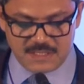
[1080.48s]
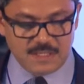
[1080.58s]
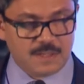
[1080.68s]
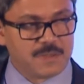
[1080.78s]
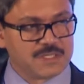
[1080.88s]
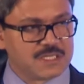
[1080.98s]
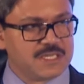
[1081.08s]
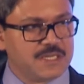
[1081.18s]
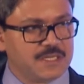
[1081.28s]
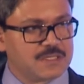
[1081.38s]
and the business
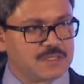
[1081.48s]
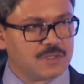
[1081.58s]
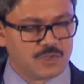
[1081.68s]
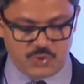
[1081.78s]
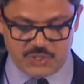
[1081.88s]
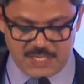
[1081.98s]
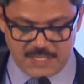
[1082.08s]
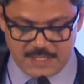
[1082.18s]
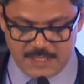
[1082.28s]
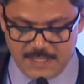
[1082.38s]
leaders to
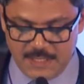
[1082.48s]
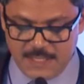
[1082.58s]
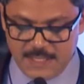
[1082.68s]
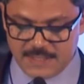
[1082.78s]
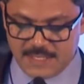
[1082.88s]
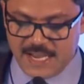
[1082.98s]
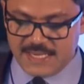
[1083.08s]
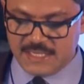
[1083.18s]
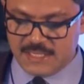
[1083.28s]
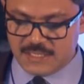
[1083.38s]
share their
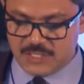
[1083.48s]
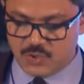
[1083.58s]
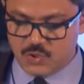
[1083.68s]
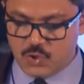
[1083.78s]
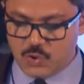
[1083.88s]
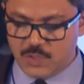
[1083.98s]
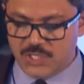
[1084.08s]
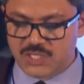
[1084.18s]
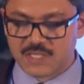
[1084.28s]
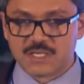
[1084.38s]
ideas and to know
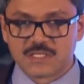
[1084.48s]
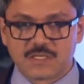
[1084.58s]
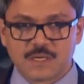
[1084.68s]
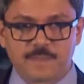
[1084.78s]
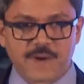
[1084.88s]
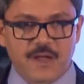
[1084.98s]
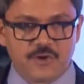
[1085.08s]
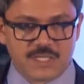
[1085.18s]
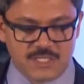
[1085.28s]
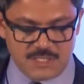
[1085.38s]
each other's uh,
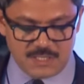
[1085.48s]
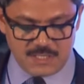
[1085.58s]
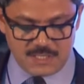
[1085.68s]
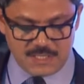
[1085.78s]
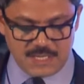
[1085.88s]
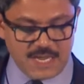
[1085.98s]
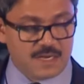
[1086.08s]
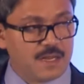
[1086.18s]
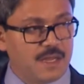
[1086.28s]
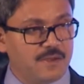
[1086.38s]
priorities uh,
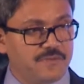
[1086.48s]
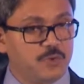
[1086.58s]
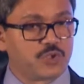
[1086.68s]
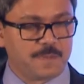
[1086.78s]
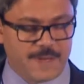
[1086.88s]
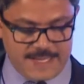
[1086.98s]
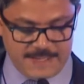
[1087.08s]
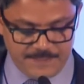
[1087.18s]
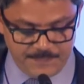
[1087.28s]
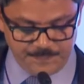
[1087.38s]
and uh, future plan.
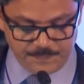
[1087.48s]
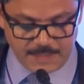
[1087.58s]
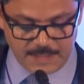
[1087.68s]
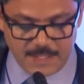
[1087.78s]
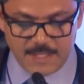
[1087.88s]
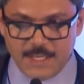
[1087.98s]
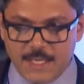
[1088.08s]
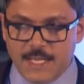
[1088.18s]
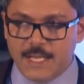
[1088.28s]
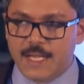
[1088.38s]

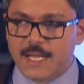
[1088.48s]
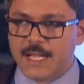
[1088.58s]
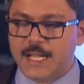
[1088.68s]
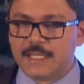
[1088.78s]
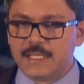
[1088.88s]
Uh,